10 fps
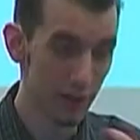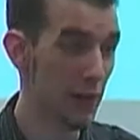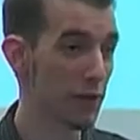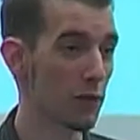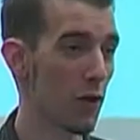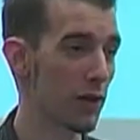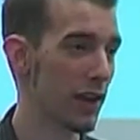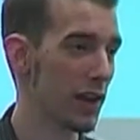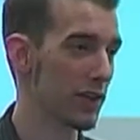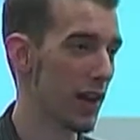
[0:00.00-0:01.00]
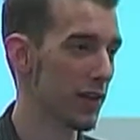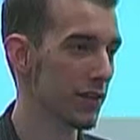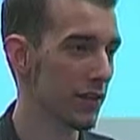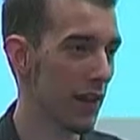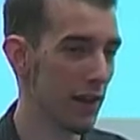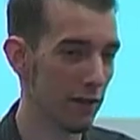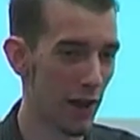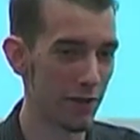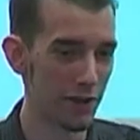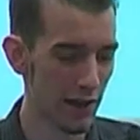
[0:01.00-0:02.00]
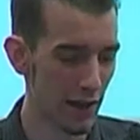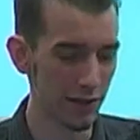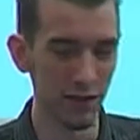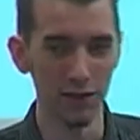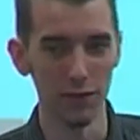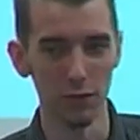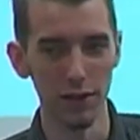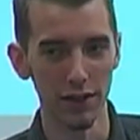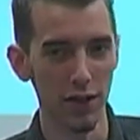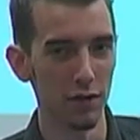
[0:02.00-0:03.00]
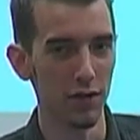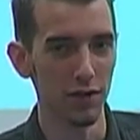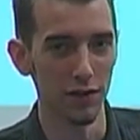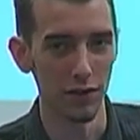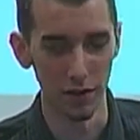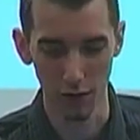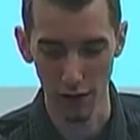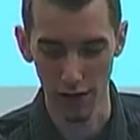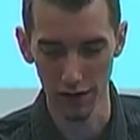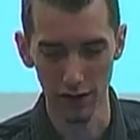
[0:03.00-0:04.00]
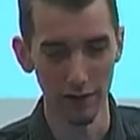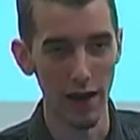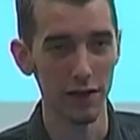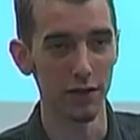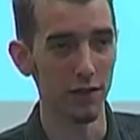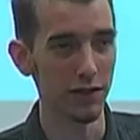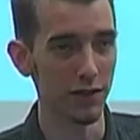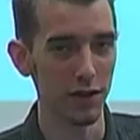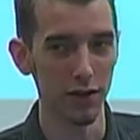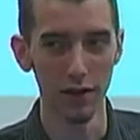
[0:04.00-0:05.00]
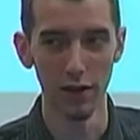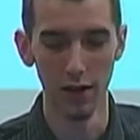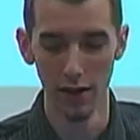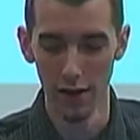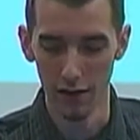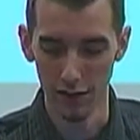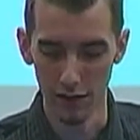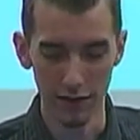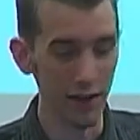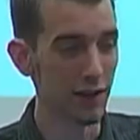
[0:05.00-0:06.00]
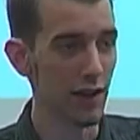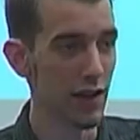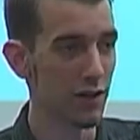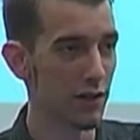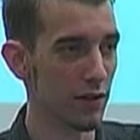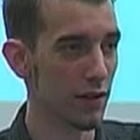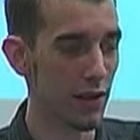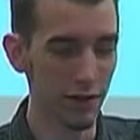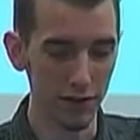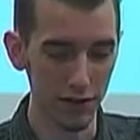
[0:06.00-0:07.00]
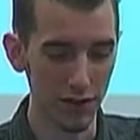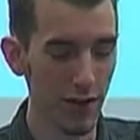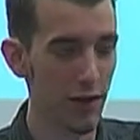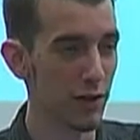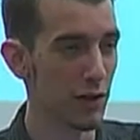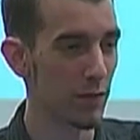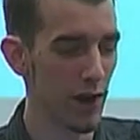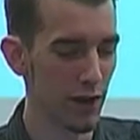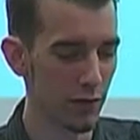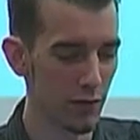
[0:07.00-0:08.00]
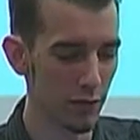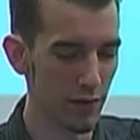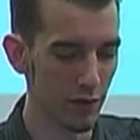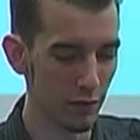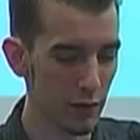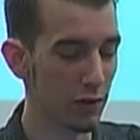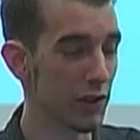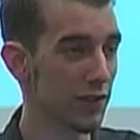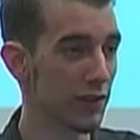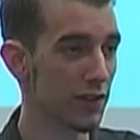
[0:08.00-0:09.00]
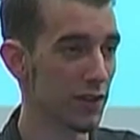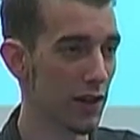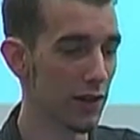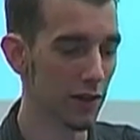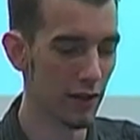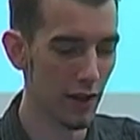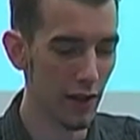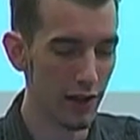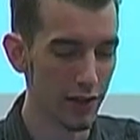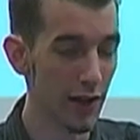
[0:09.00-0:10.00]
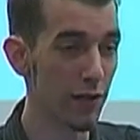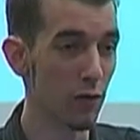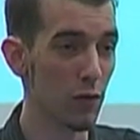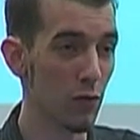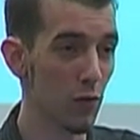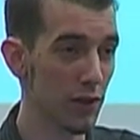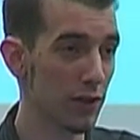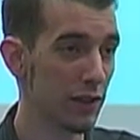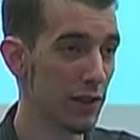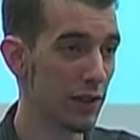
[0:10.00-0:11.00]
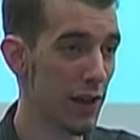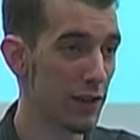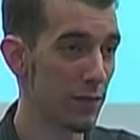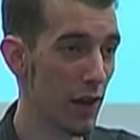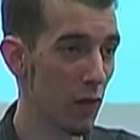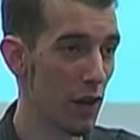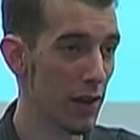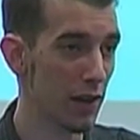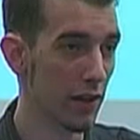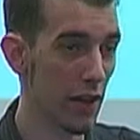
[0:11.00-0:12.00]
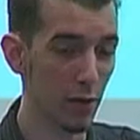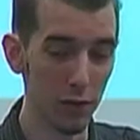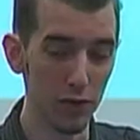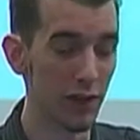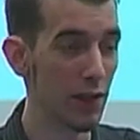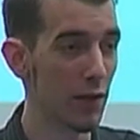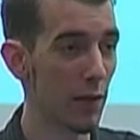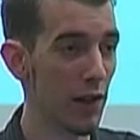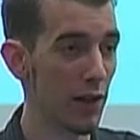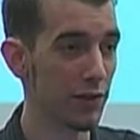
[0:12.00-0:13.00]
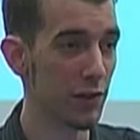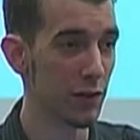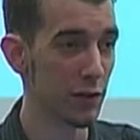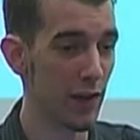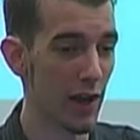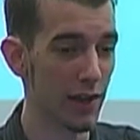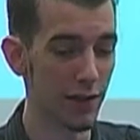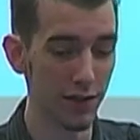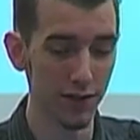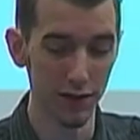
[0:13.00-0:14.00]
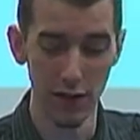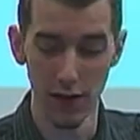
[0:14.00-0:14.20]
Texas won't be last, guys. And if I've seen anything this weekend with the quality of activists here, the dedication and just the energy behind the movement, we will get this done. Together we will legalize marijuana and we will get our politicians behind us.